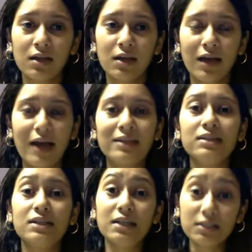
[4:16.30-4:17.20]
and
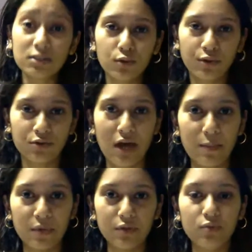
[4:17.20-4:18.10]
it is going to
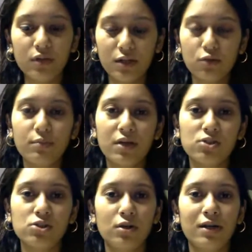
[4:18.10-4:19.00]
happen. You need to make
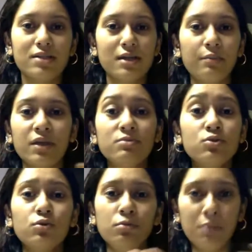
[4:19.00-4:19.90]
sure that sometimes
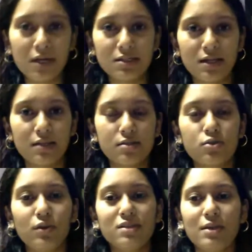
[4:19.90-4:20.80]
you don't make sense
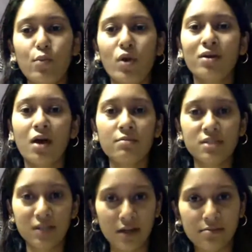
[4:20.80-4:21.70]
so that someone comes
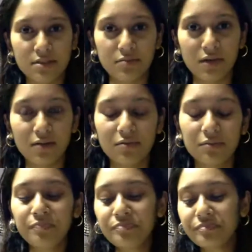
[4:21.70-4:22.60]
and helps you out.
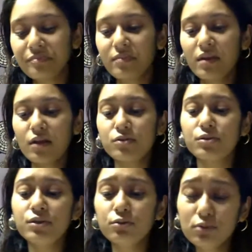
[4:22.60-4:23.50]
So
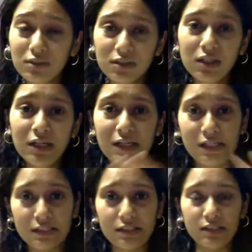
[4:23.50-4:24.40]
in those
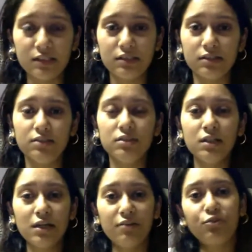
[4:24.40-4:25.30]
instances,
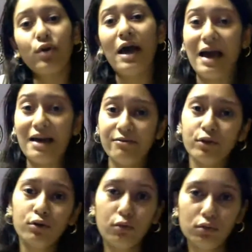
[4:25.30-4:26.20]
if you have
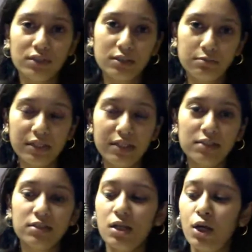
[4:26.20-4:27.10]
your notes in
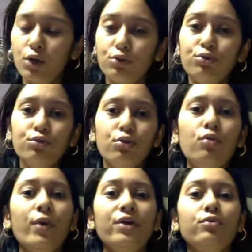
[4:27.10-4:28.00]
place, you know
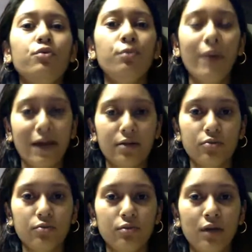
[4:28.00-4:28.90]
where to go back
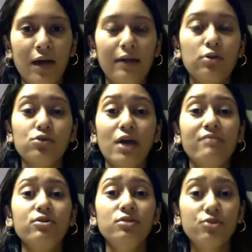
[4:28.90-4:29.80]
to, and also
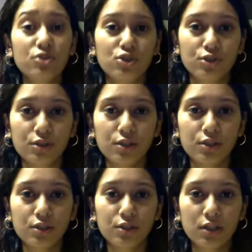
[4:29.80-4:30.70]
have your literature
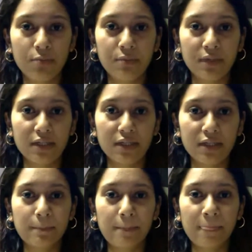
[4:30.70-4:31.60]
in your
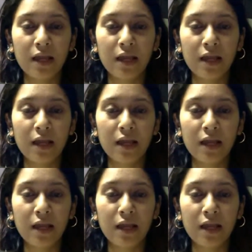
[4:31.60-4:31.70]
place.